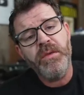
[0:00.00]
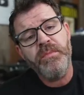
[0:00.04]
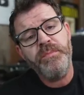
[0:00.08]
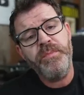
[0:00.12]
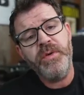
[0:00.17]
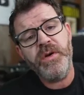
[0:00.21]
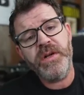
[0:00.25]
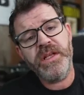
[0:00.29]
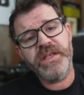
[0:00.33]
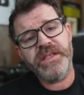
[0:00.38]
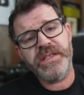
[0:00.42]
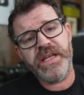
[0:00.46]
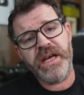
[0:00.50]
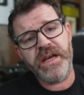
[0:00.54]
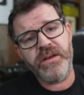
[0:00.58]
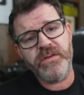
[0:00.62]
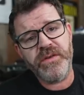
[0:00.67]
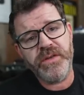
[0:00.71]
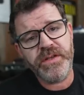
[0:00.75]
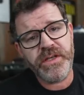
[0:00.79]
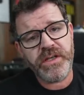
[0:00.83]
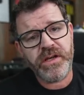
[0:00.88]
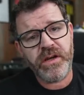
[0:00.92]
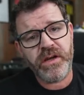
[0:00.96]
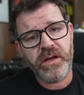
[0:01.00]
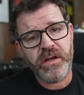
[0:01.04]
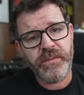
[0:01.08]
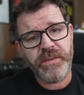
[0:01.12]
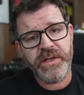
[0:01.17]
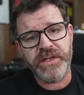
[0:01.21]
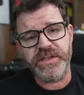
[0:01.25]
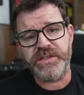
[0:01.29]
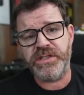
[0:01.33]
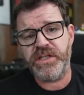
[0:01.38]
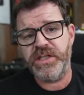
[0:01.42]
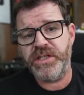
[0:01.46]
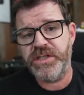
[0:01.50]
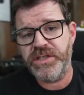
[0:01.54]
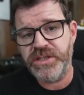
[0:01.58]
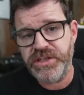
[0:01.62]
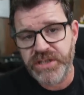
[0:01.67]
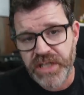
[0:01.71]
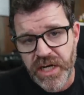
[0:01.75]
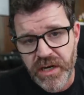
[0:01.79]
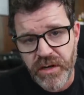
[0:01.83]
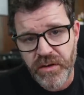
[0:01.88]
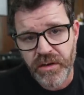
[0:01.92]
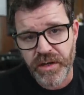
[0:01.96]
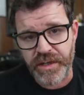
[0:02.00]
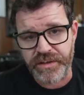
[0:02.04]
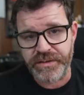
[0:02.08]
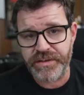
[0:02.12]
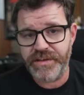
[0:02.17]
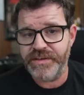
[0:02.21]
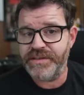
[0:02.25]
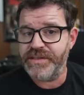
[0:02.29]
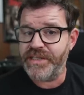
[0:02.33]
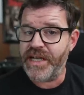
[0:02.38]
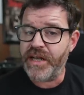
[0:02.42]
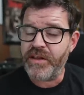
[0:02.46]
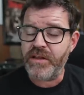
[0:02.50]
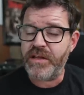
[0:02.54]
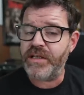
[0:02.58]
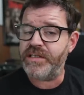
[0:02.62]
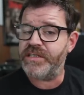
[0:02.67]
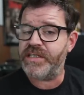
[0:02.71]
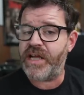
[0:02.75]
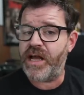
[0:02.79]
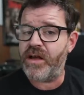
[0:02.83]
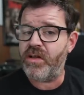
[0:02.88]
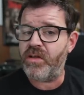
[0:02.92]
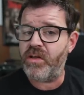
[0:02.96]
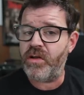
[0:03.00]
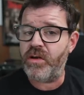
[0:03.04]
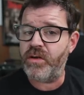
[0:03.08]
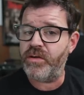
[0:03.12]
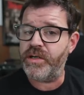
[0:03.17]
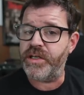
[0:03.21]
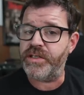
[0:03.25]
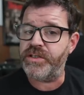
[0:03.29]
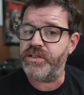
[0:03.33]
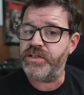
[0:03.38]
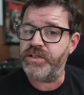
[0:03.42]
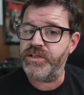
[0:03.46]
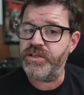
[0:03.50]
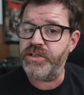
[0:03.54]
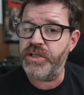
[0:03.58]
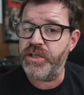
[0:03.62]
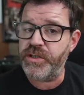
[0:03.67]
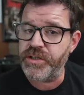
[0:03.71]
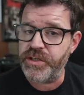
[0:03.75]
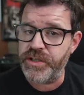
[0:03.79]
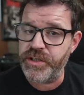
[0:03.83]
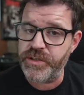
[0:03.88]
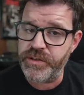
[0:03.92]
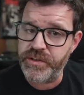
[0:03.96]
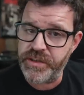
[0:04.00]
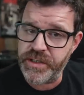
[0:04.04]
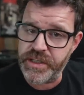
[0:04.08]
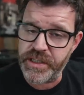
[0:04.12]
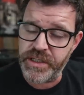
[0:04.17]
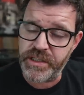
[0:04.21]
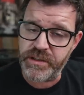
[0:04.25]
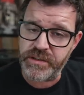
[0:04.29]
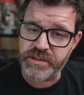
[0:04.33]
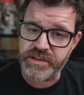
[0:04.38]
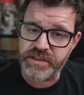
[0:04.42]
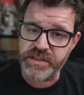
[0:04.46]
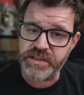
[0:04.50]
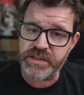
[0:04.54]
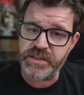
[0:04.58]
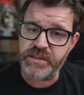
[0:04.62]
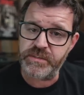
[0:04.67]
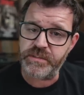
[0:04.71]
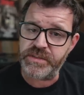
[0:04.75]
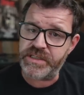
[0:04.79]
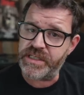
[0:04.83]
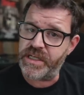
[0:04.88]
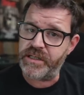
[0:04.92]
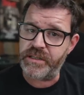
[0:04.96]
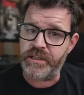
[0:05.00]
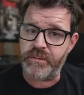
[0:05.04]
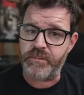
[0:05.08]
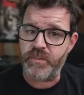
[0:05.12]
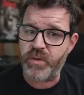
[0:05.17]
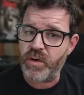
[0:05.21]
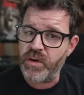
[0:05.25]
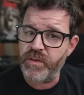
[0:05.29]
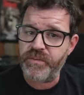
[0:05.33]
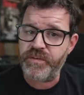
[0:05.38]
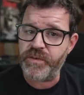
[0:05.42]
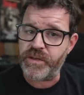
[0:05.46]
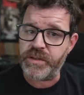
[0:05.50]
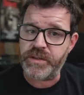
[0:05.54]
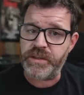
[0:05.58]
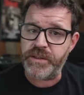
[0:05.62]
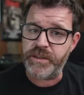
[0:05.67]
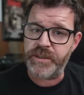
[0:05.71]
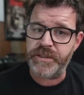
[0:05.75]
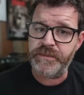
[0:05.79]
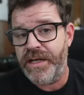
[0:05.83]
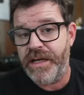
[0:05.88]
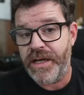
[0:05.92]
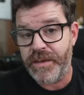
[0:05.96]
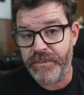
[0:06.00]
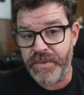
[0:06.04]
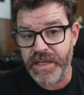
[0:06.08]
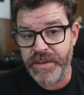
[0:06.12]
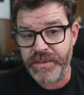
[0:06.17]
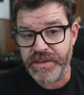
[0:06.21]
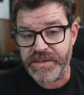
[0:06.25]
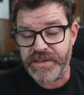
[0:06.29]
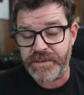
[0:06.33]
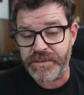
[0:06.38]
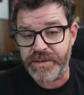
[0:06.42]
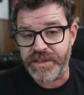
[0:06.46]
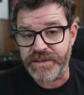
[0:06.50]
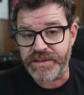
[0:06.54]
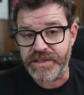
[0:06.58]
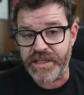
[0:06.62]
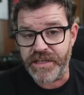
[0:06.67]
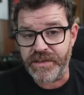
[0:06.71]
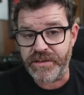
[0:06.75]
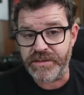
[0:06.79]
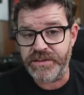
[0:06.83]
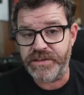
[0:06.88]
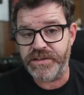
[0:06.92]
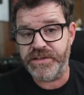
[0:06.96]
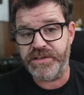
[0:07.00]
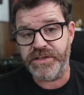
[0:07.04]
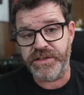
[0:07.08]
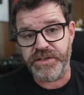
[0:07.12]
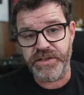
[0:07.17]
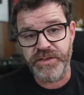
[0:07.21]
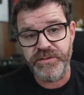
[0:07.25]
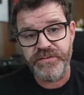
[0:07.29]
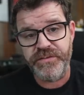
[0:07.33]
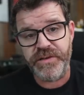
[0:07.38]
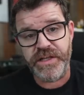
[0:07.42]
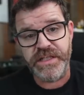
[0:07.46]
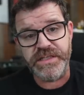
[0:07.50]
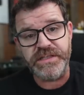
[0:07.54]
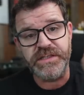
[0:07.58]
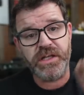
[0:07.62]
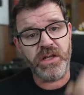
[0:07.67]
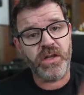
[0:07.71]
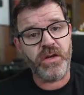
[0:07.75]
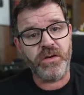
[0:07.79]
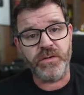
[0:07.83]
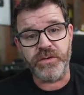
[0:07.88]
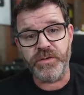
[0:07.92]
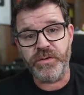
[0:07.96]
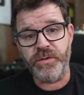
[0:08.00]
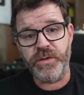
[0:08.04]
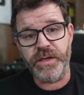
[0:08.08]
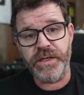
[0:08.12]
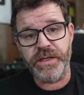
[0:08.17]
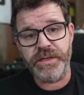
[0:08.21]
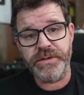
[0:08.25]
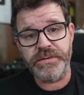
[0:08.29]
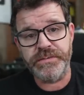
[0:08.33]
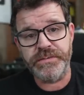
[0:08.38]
put it down in the comments, share it. Tell us how long it took you to get your system sounding perfectly and maybe some of the challenges that you face along the way.